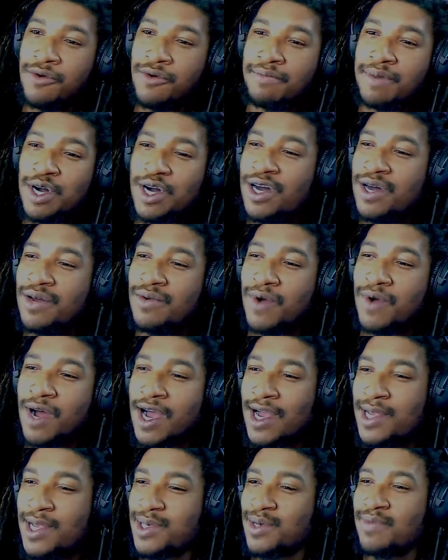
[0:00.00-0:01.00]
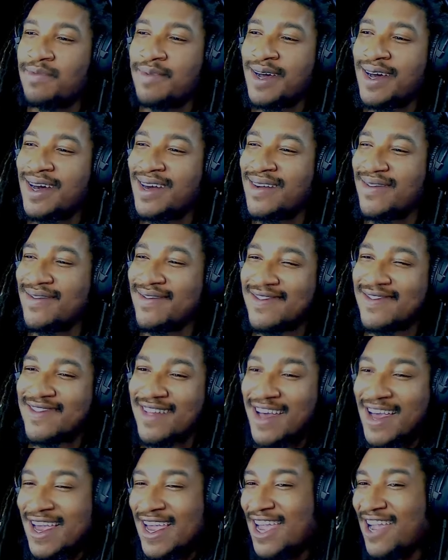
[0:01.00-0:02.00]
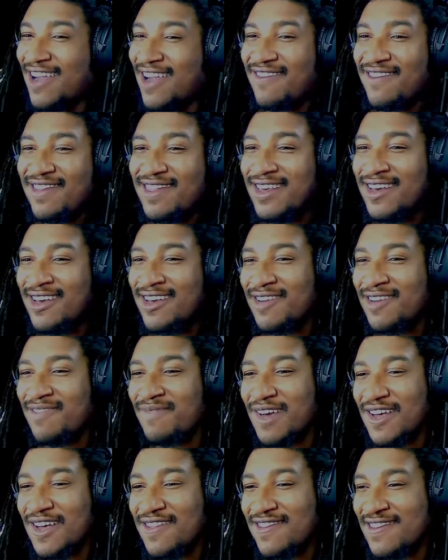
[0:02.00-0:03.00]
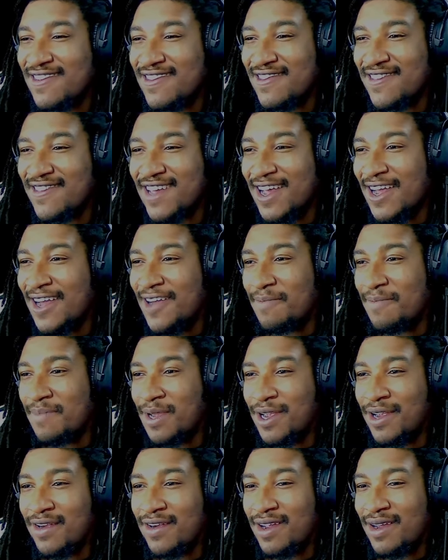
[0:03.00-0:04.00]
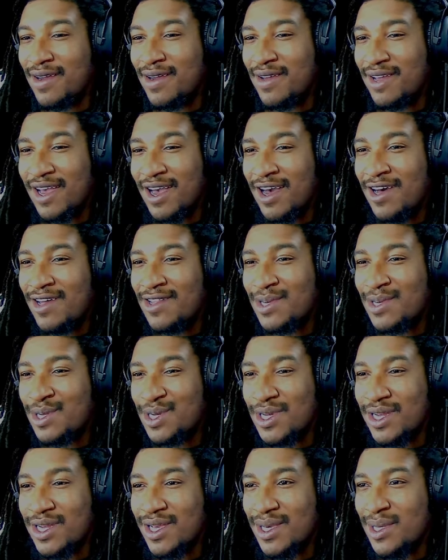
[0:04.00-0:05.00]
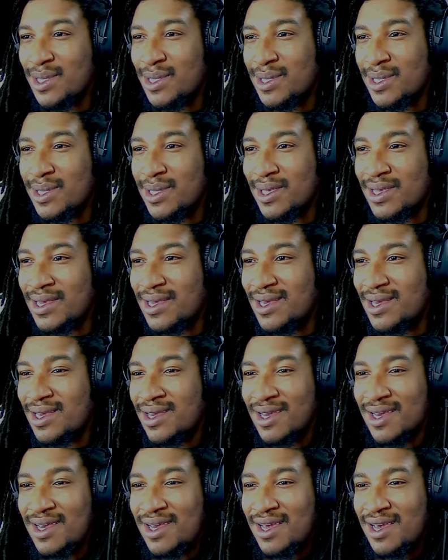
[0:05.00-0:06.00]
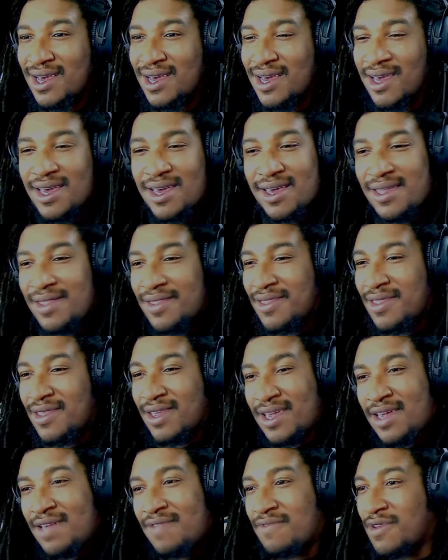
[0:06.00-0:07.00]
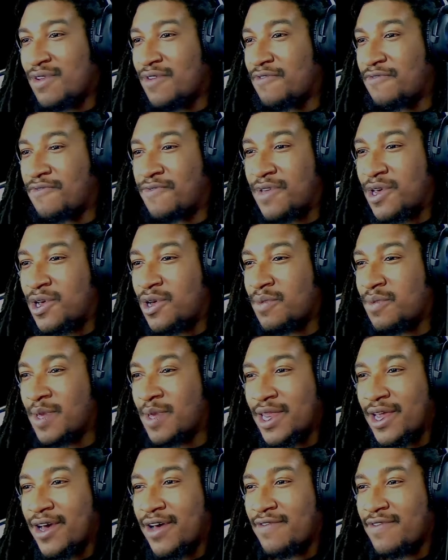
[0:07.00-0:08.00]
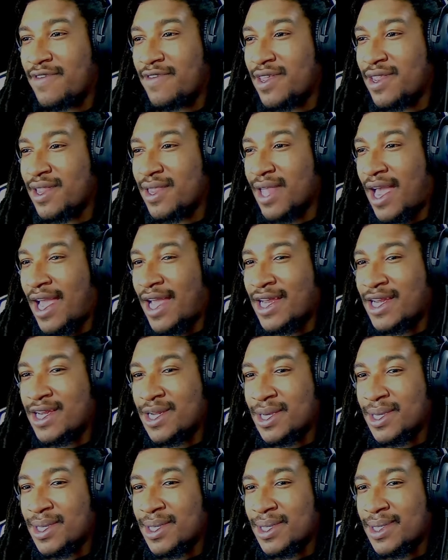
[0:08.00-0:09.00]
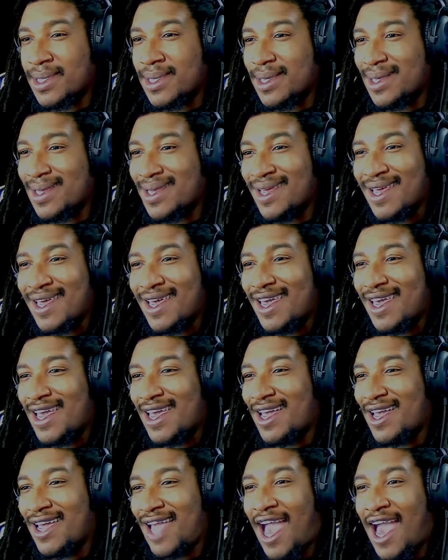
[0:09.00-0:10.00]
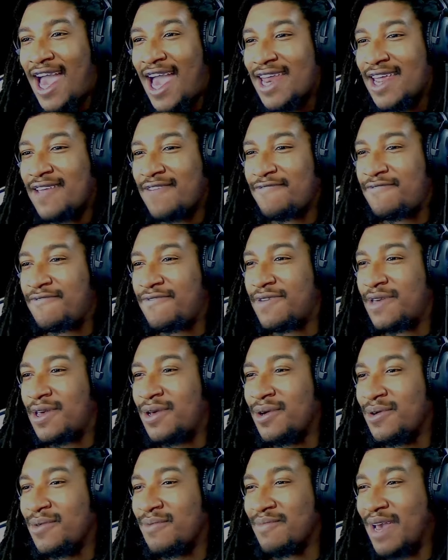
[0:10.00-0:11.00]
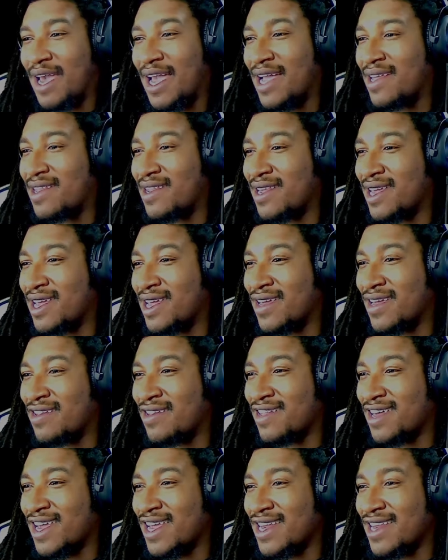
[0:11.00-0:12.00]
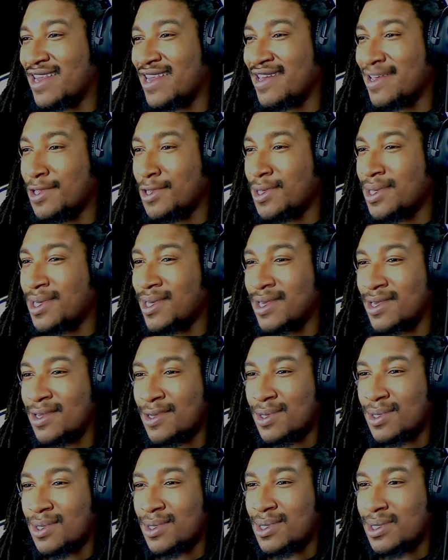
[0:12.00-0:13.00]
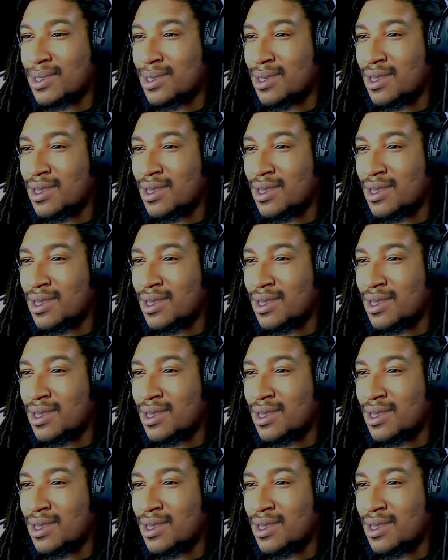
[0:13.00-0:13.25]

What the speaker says: Budweiser bottles, like everything about this time period, y'all, is just even the filming of it, like just how they film back then. Like this is